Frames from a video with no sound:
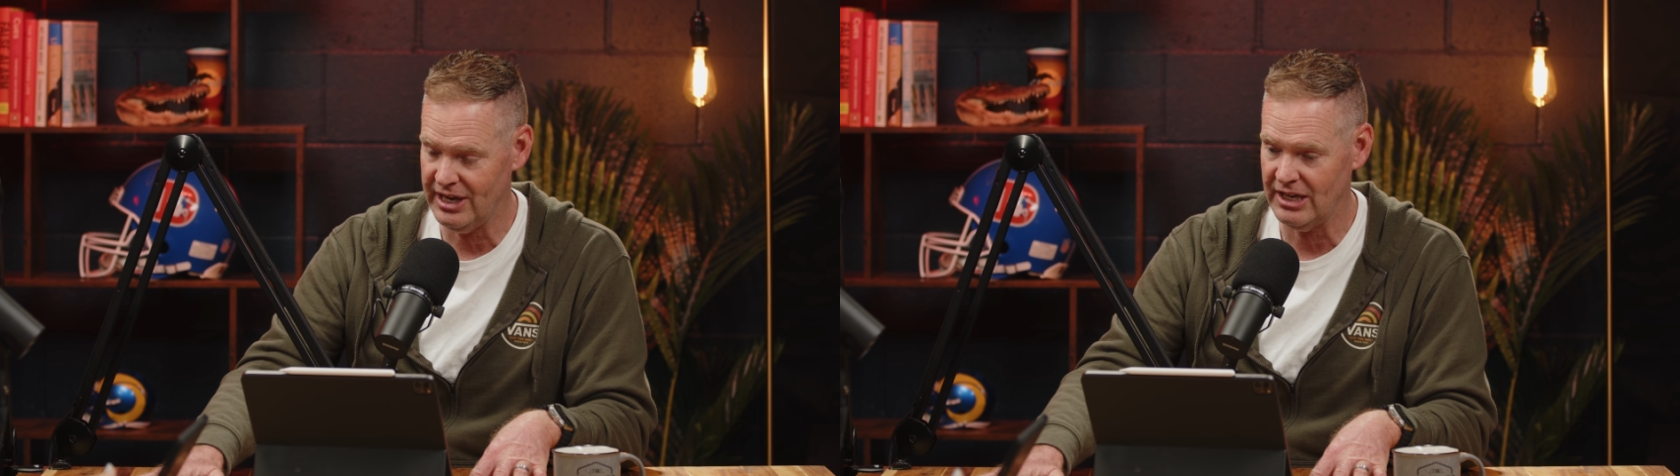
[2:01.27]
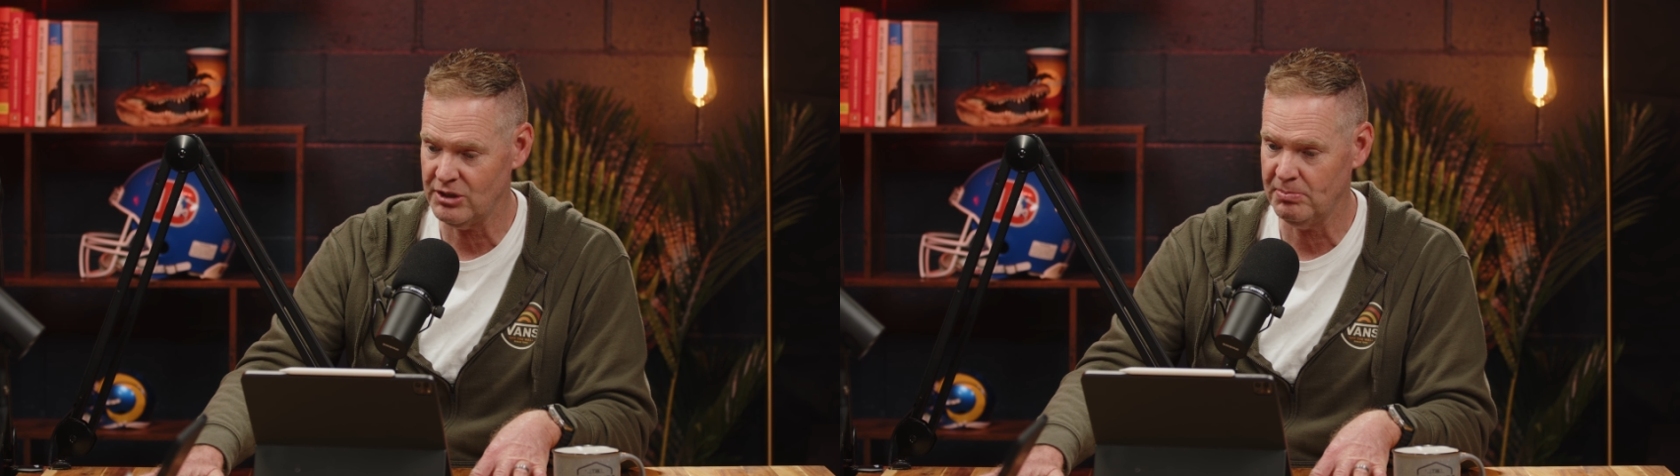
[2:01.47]

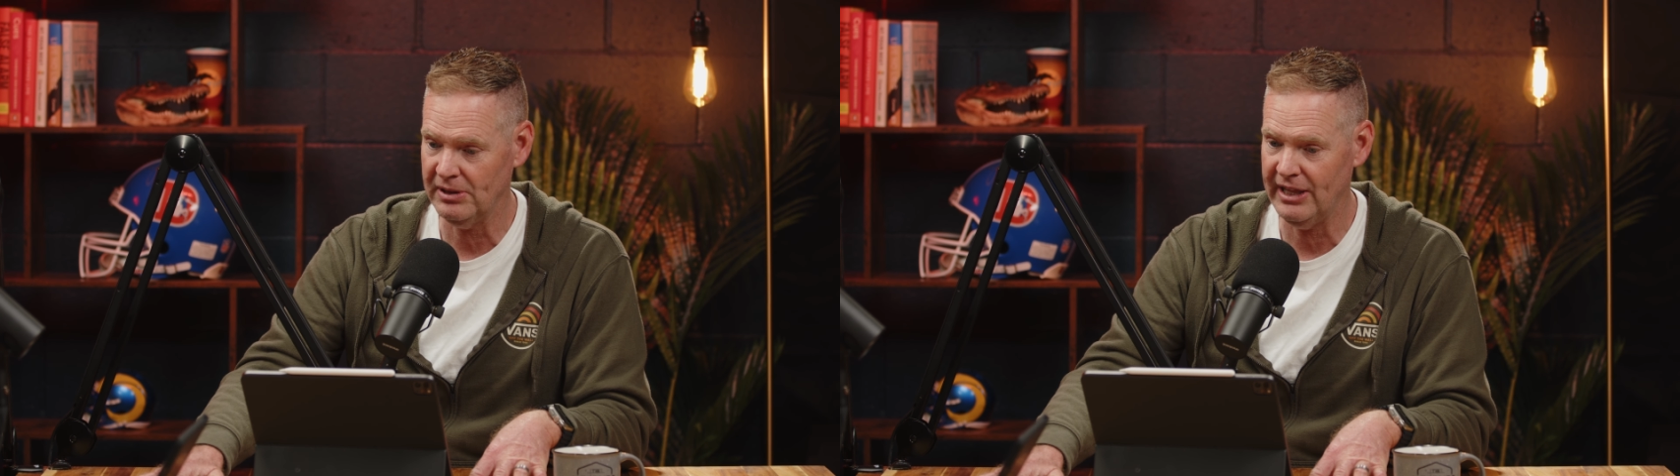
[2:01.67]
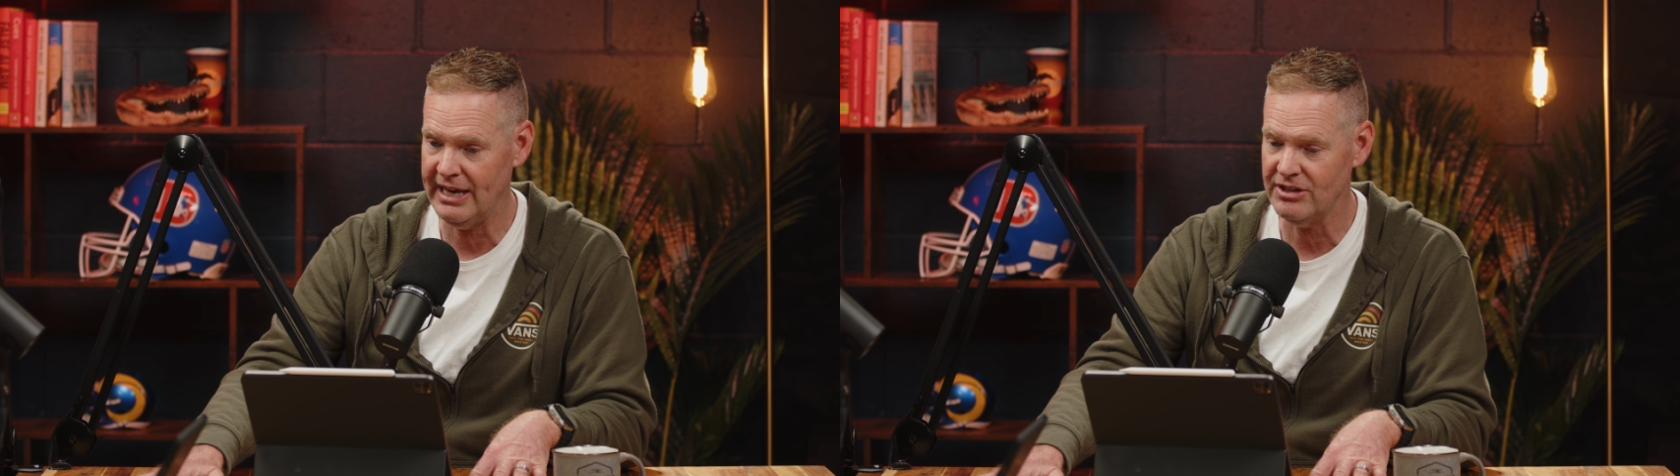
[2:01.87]
takes
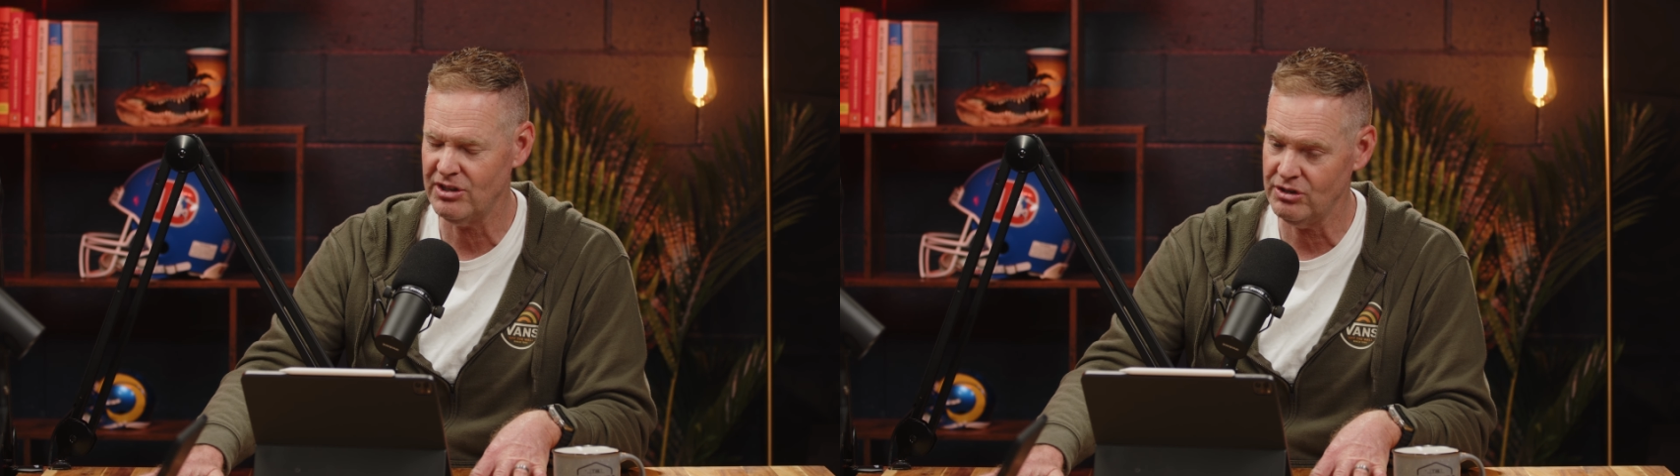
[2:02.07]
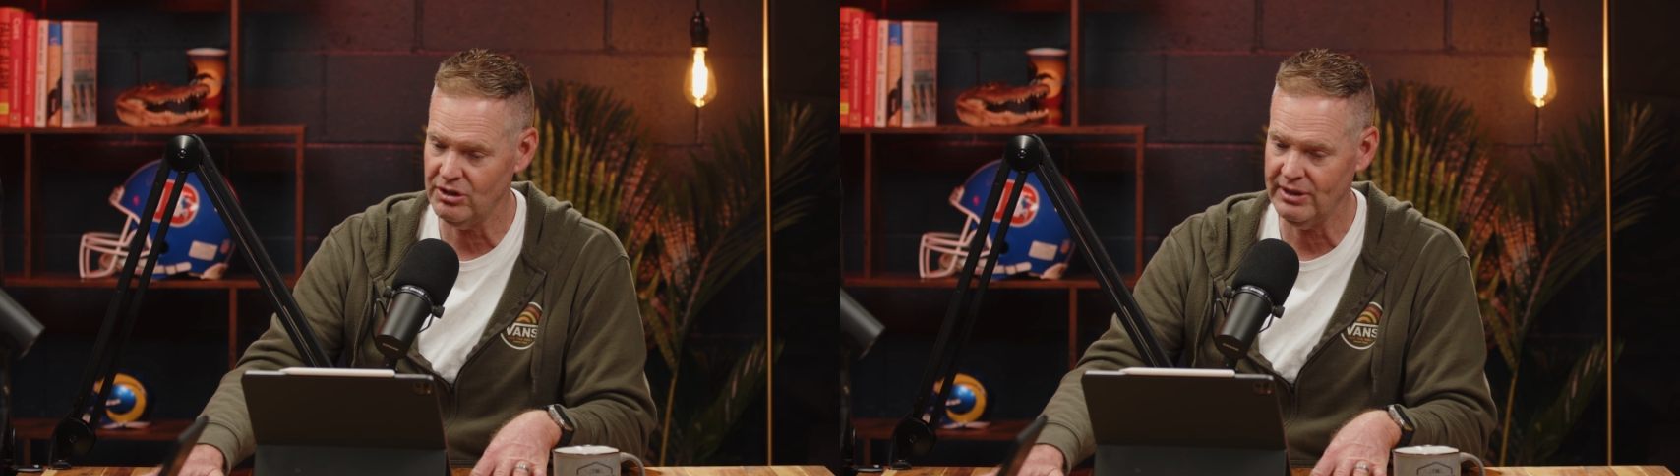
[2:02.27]

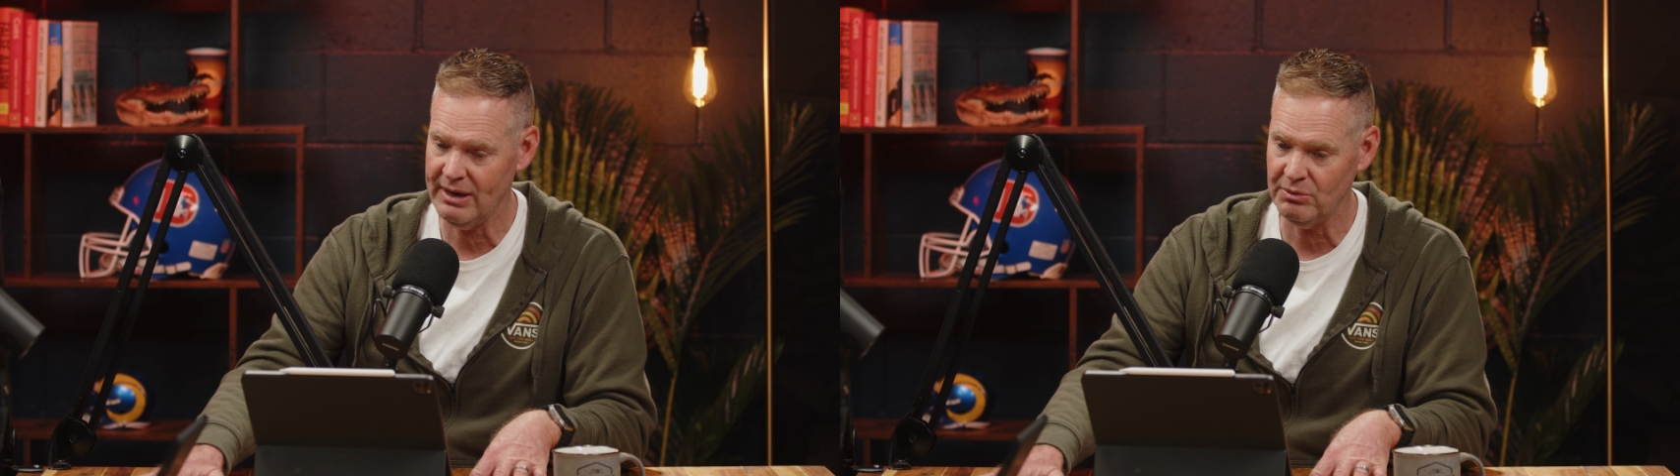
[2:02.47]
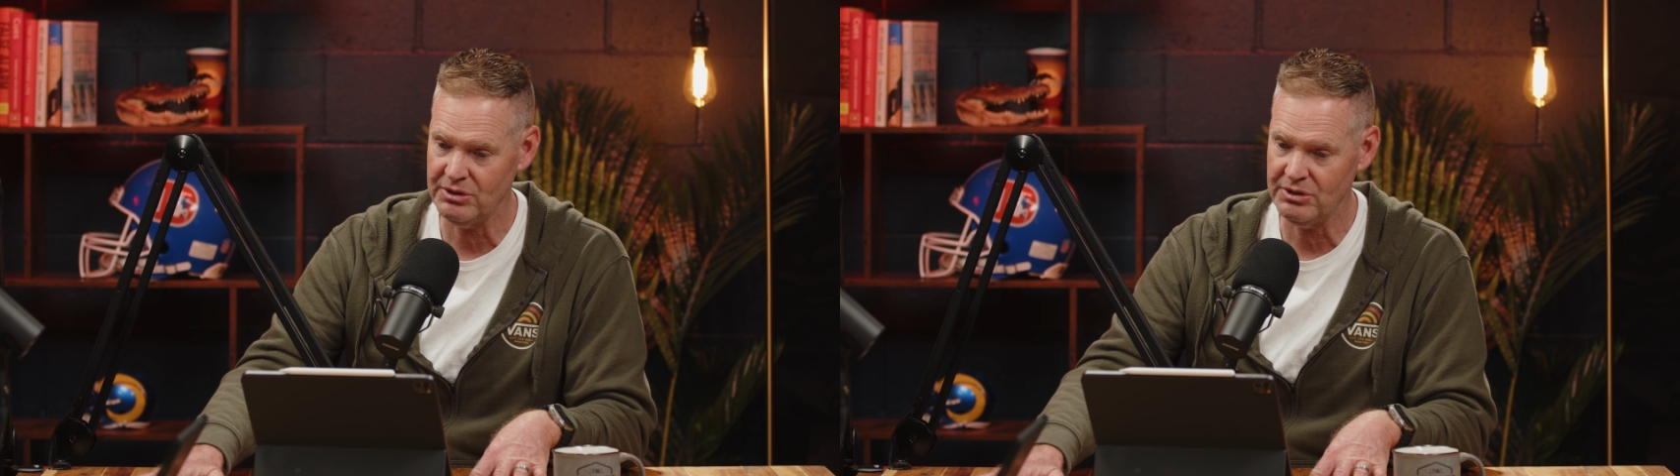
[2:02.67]
place. And so that